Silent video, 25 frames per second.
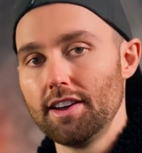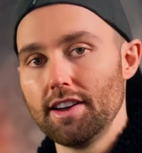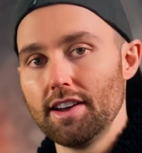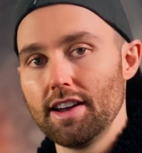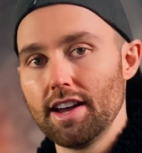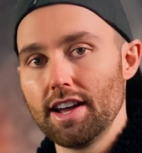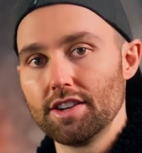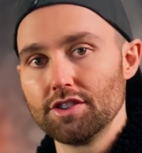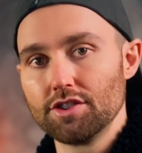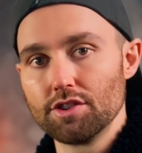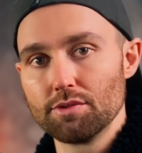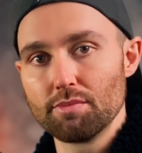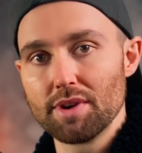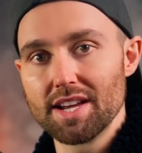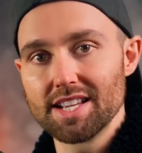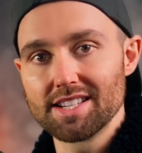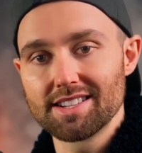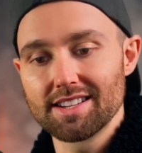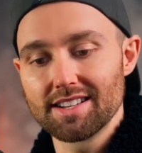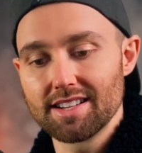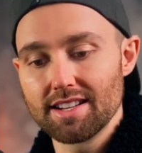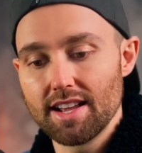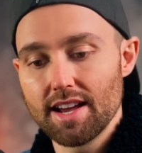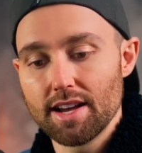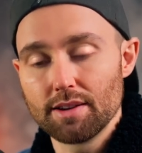And you're
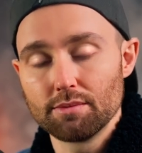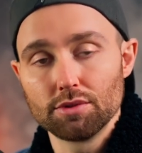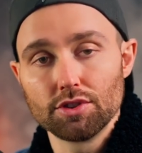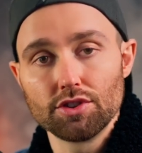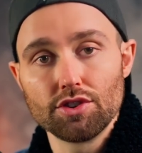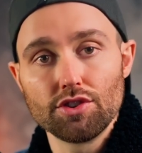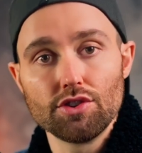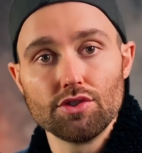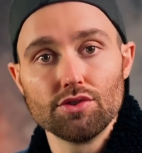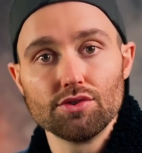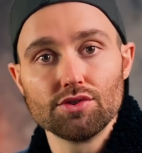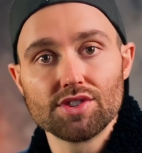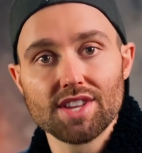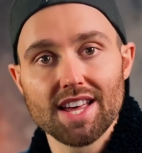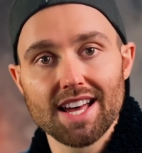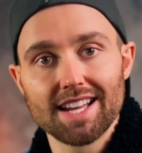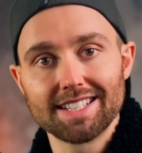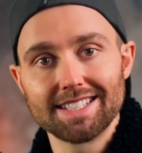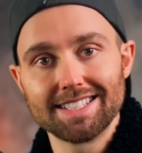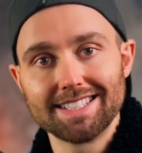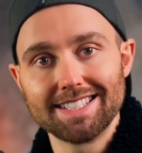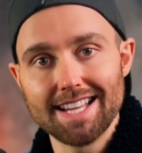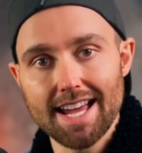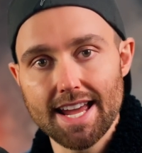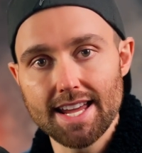basically able to use
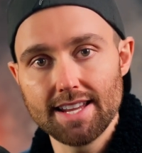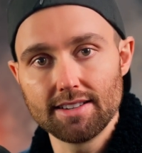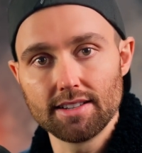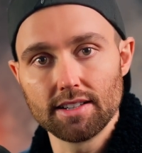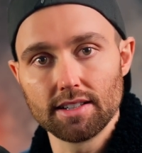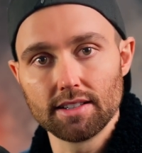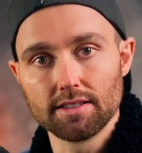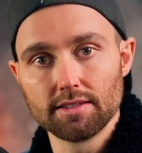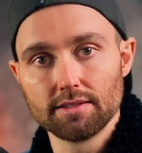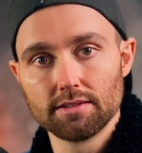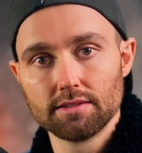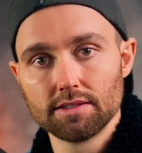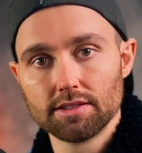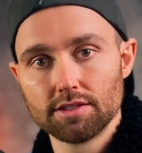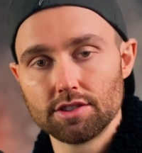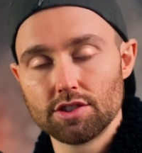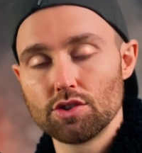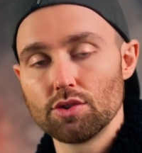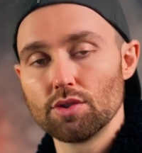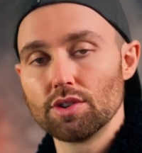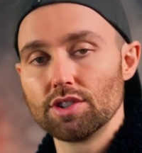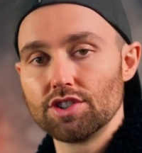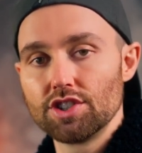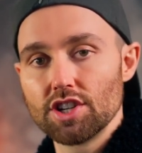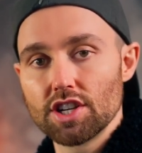that data
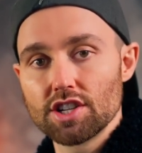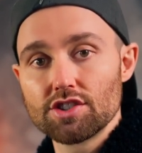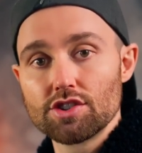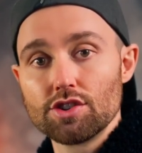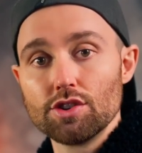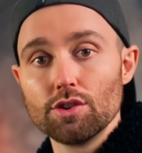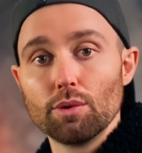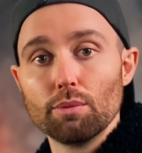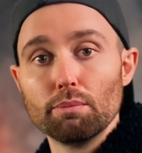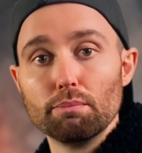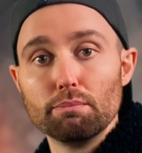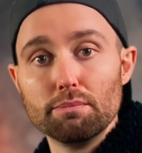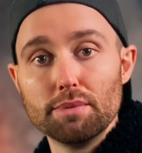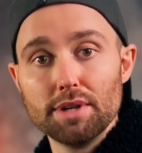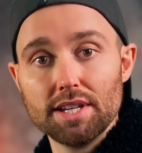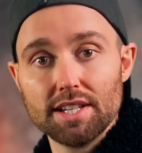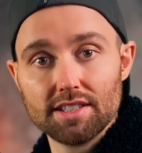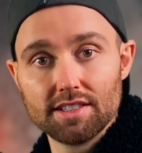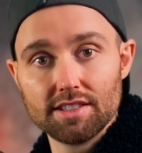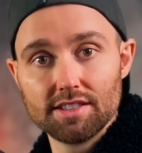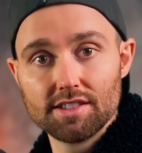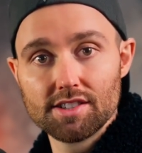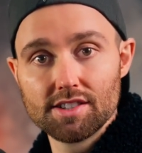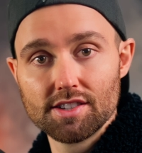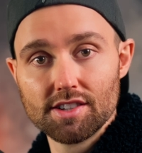to adjust your
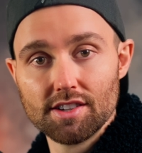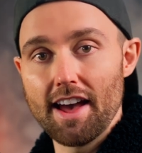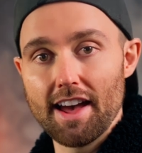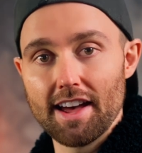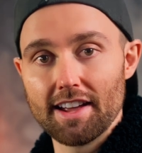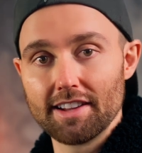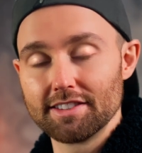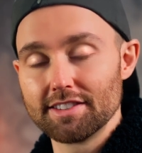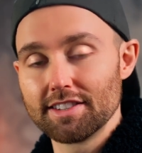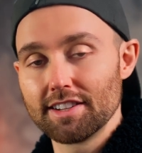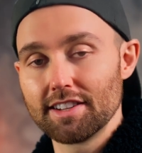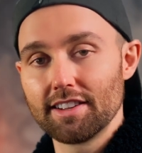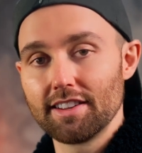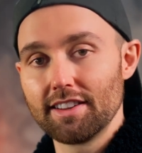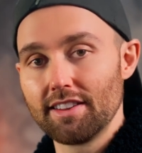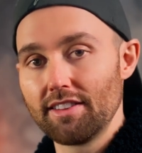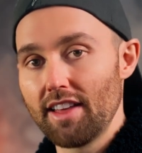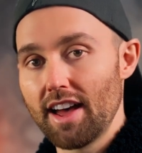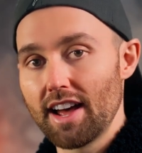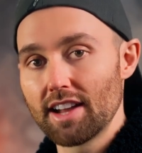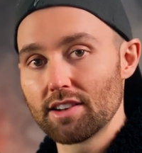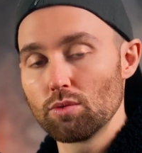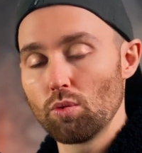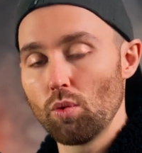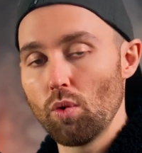bids and in
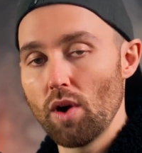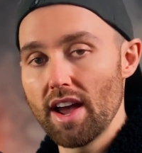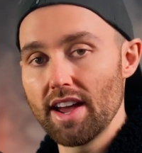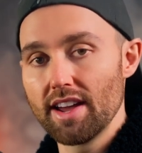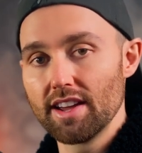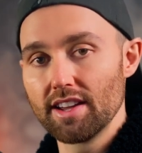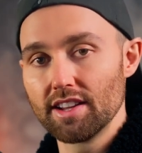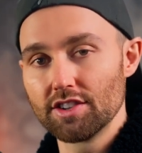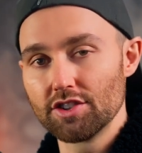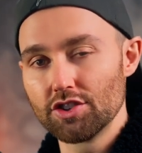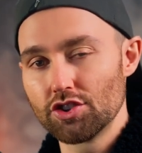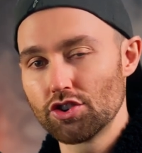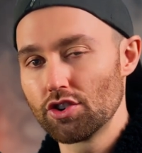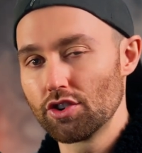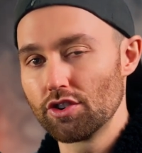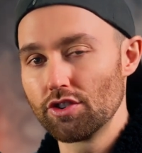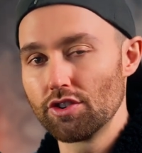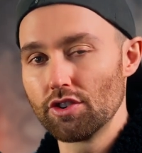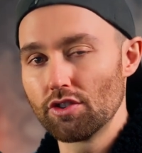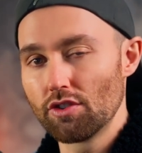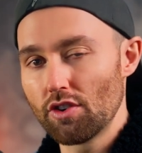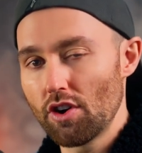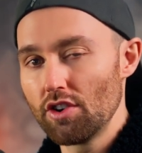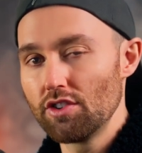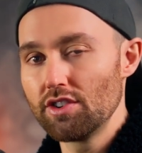that way ensure
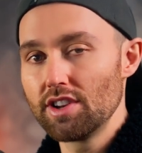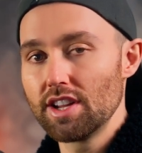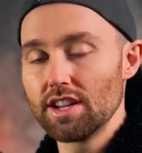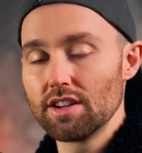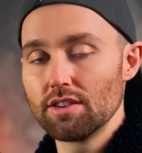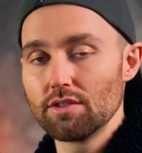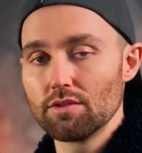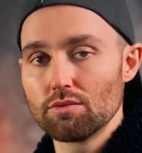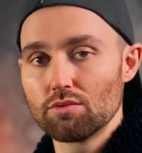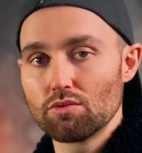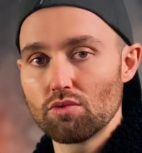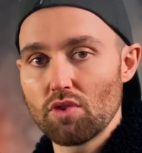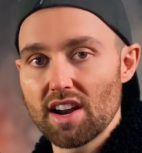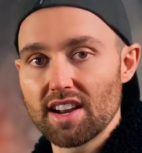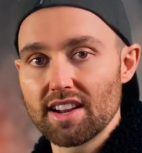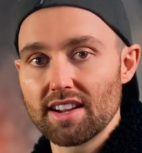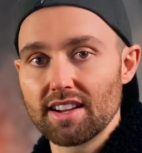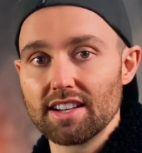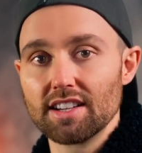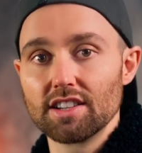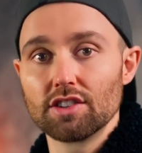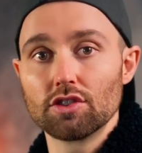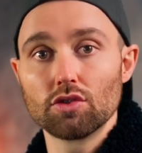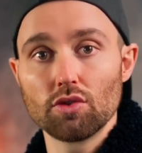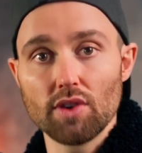you're only running
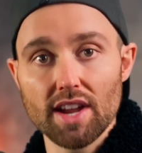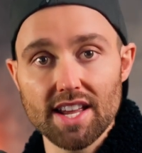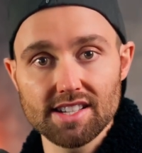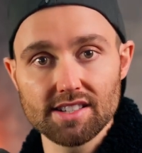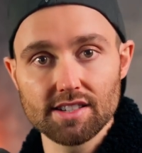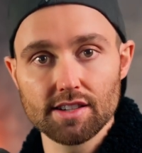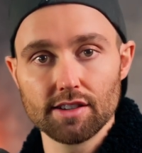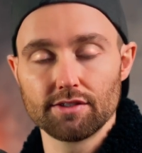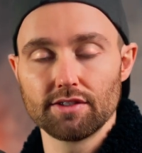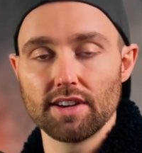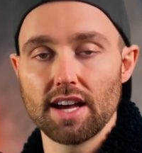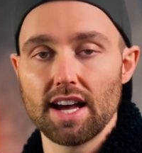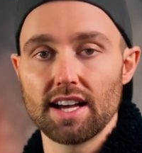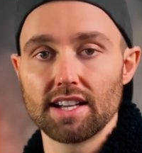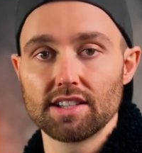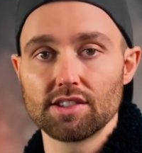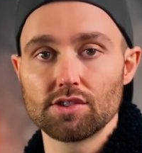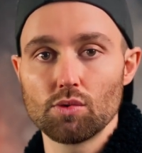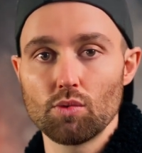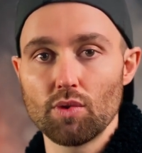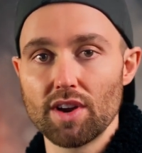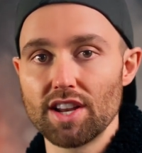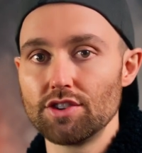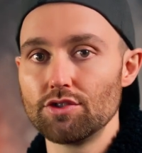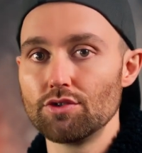aggressive ads
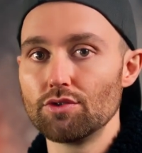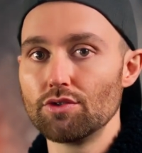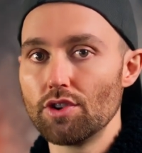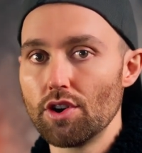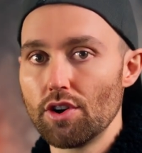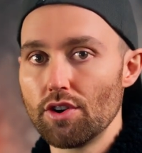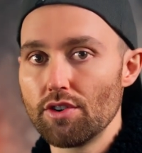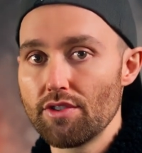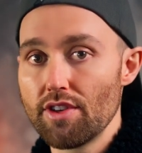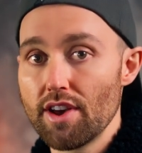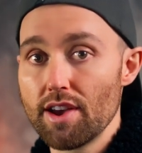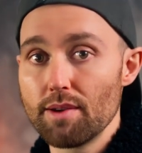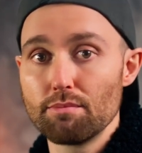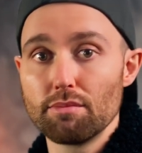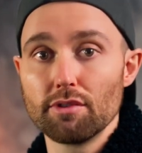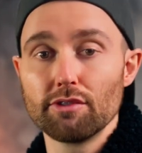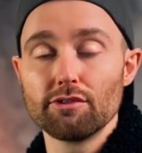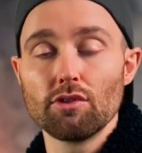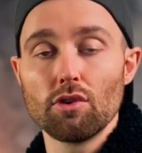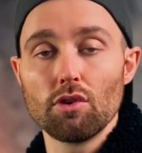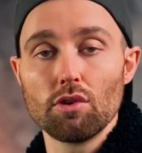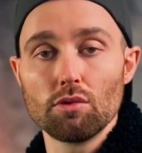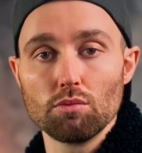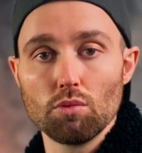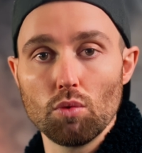when you know they
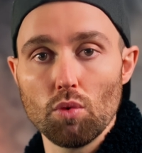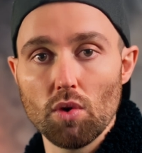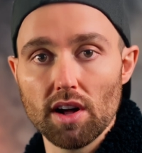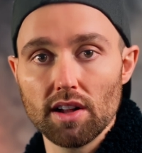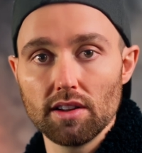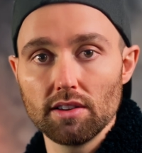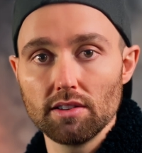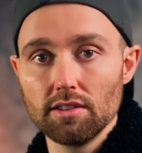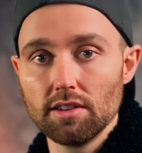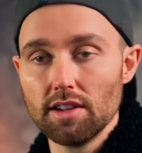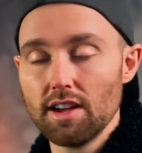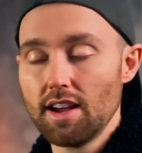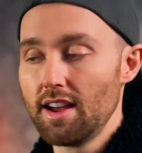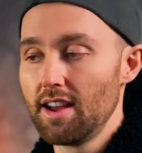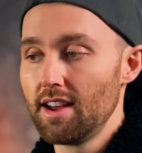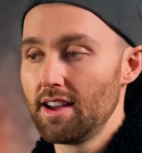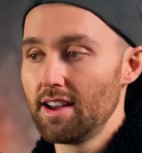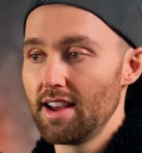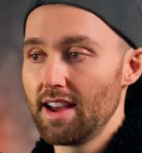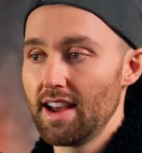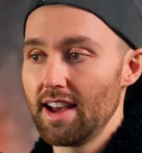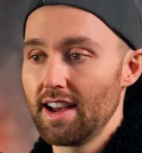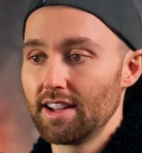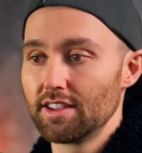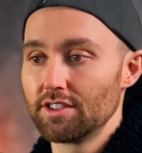perform well
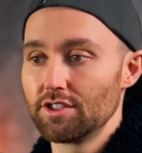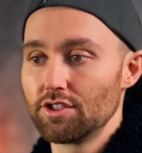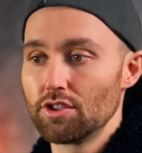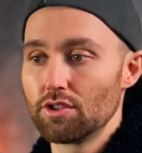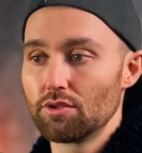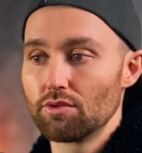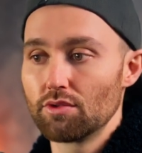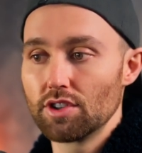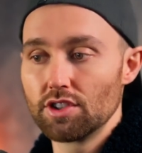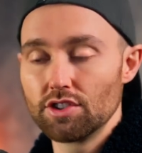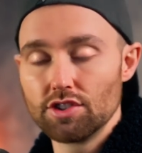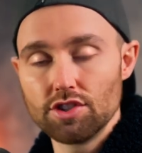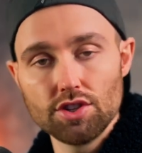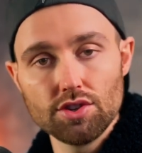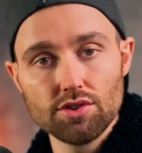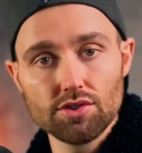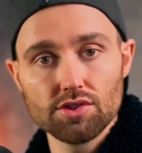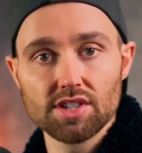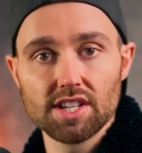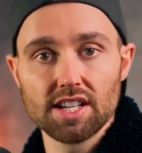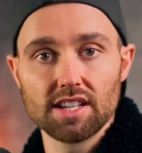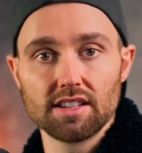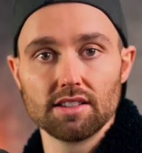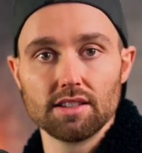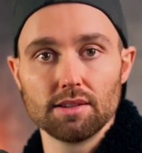and you're
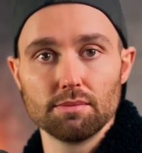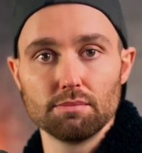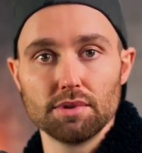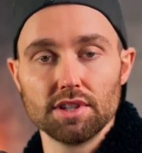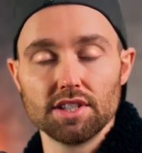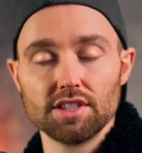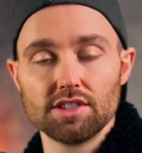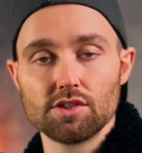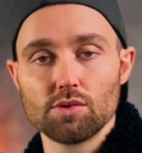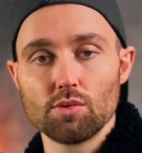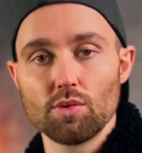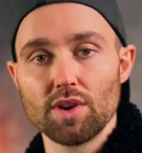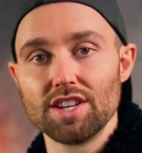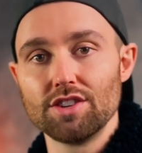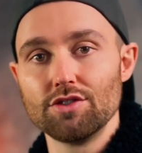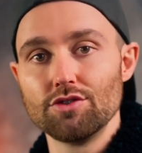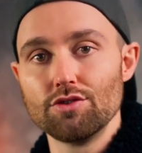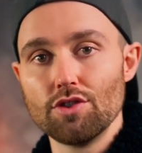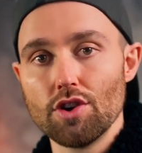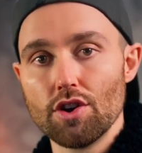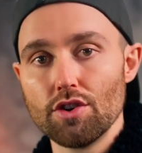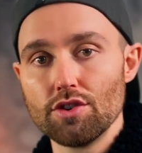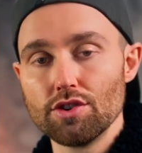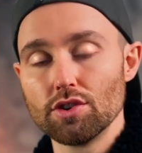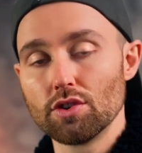reducing the bids when you
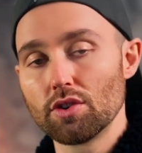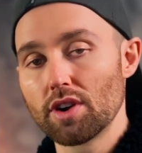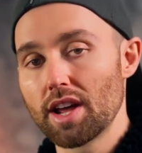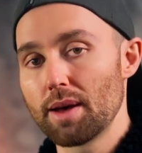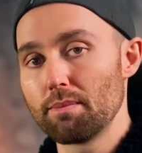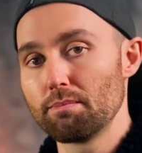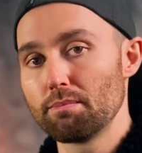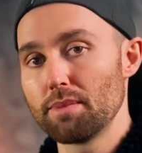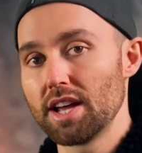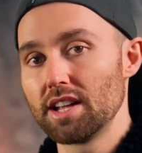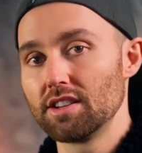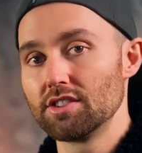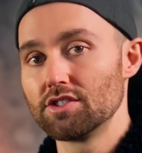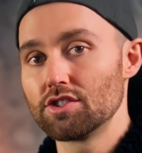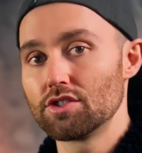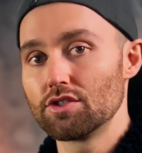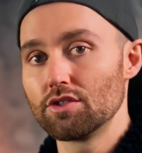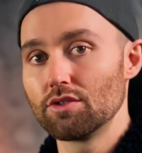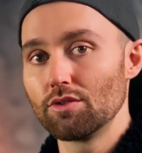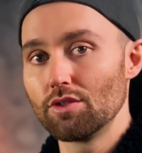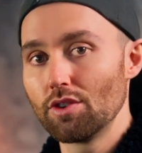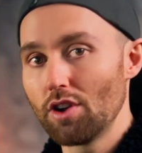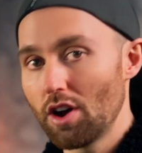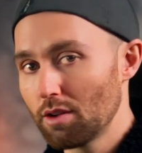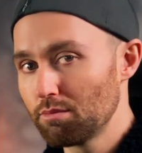know your campaigns do
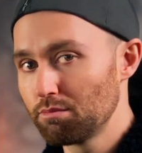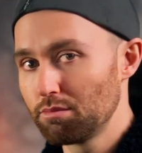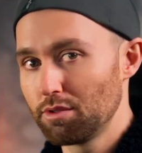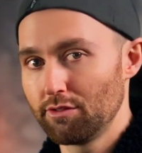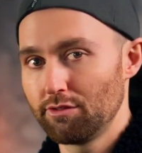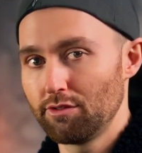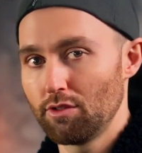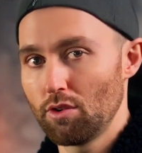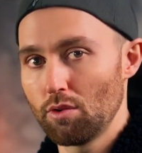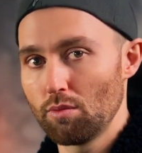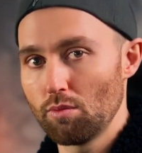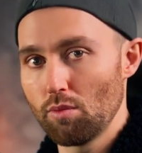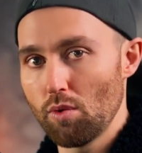not perform